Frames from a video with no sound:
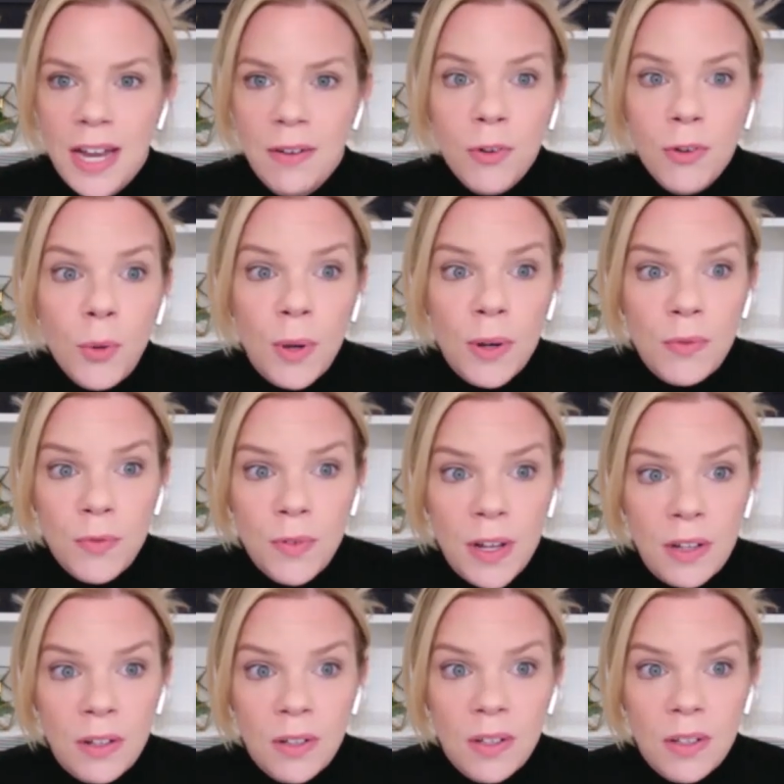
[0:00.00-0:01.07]
Everyone
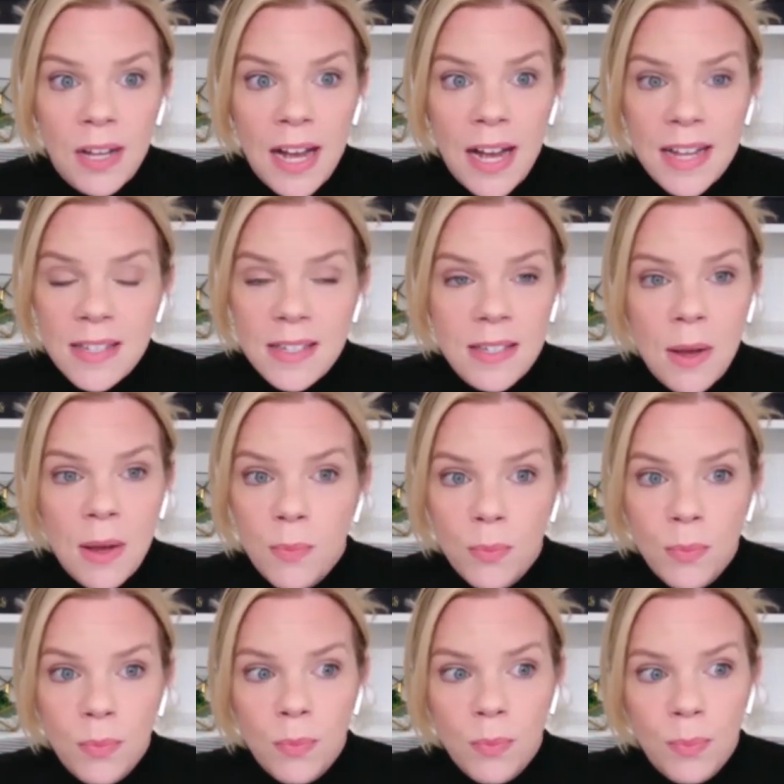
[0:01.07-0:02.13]
felt at
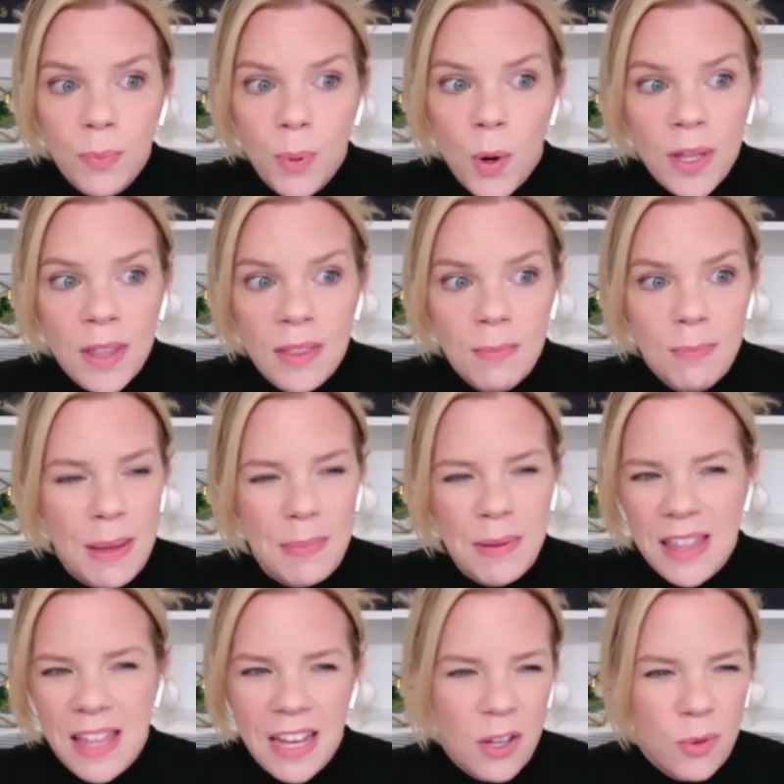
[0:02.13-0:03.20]
some point maybe
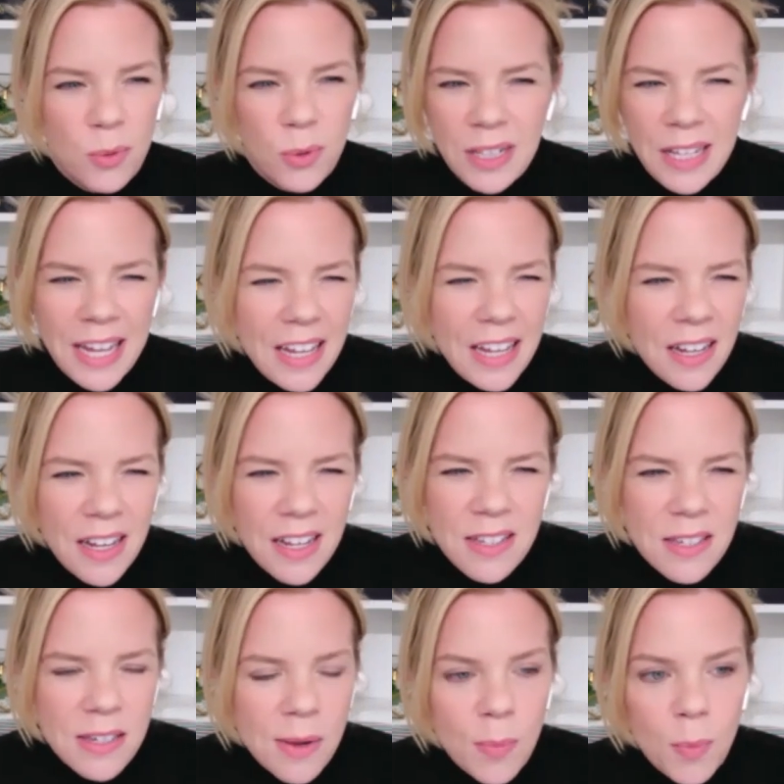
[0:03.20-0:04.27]
they could relate in
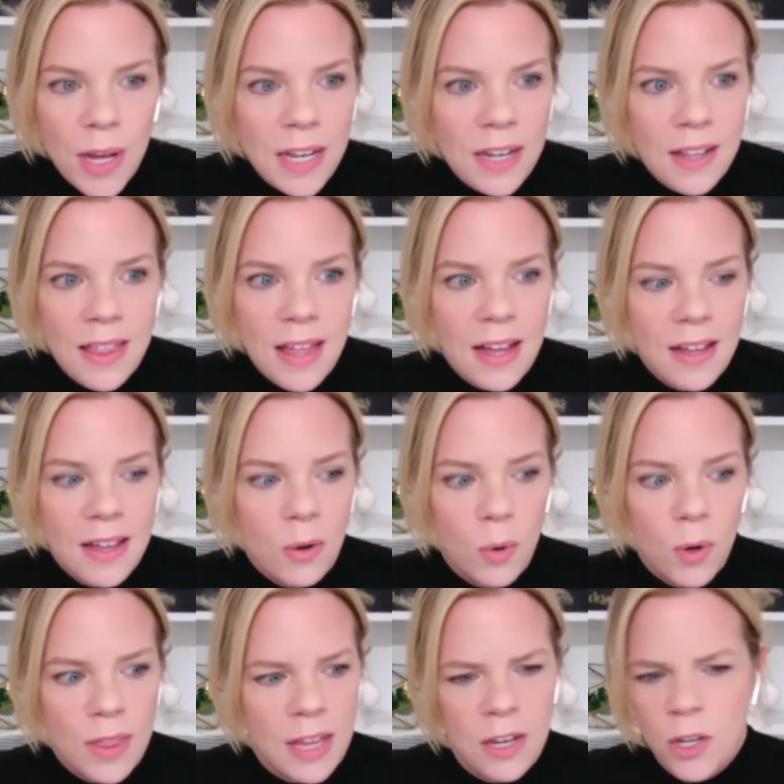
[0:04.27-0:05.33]
some way to that,
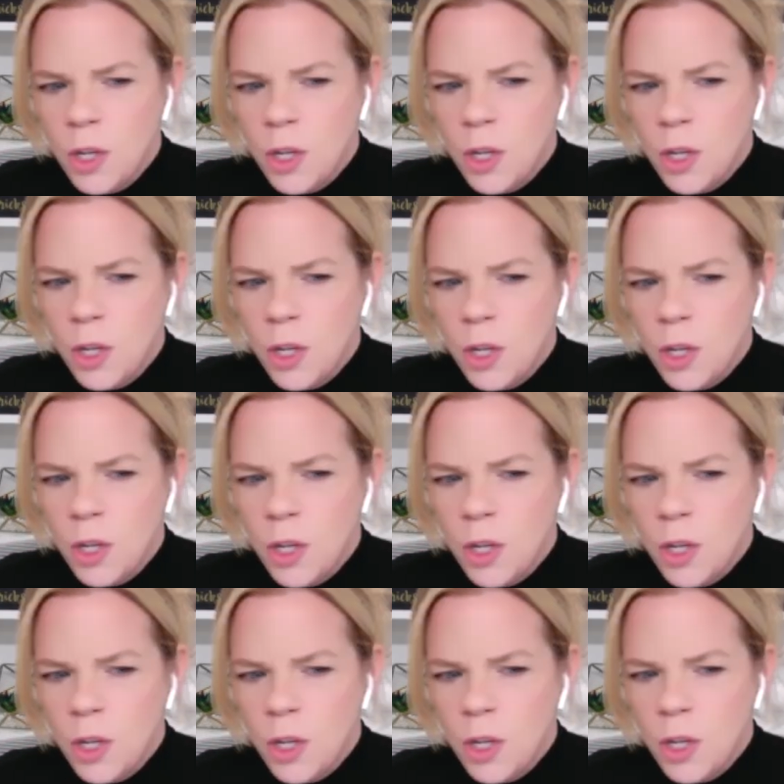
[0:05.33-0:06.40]
or they knew someone who
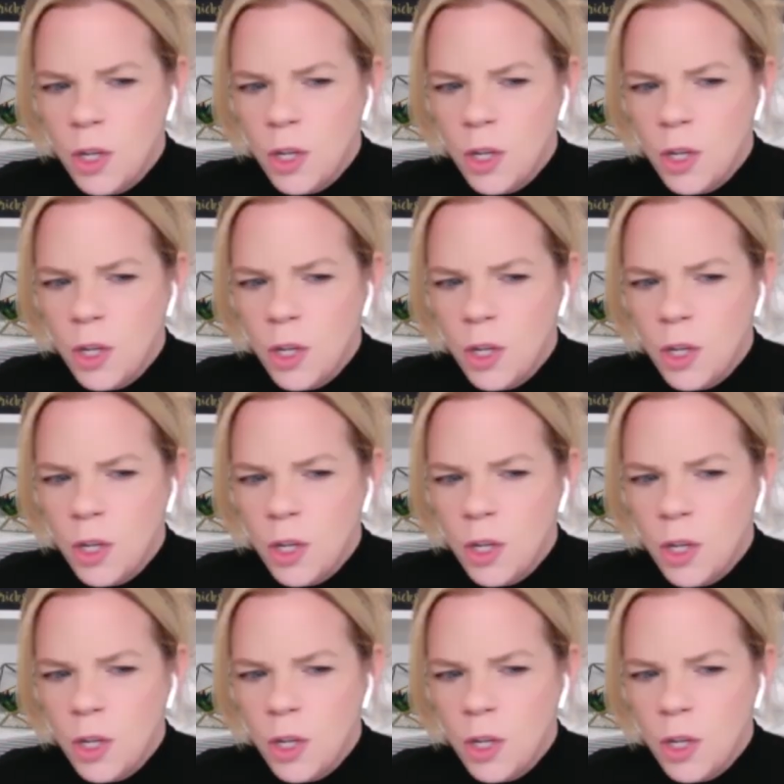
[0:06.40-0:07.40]
was struggling with that.